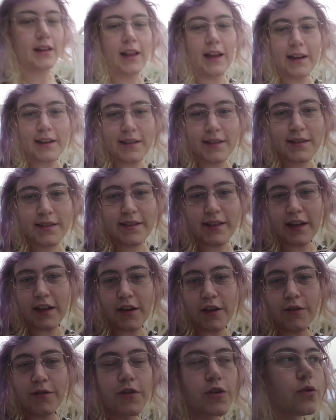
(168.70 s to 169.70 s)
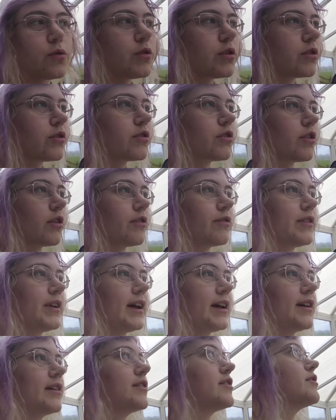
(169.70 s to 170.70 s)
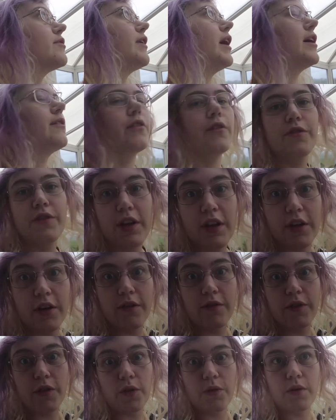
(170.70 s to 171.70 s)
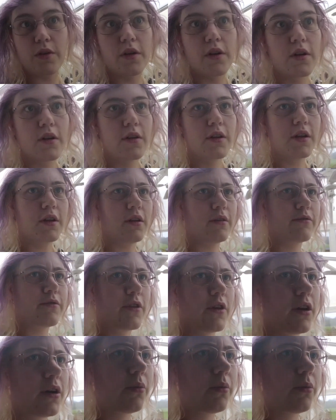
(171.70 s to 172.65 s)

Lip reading: like tinned food and stuff, and I can survive off tinned food, you know, for a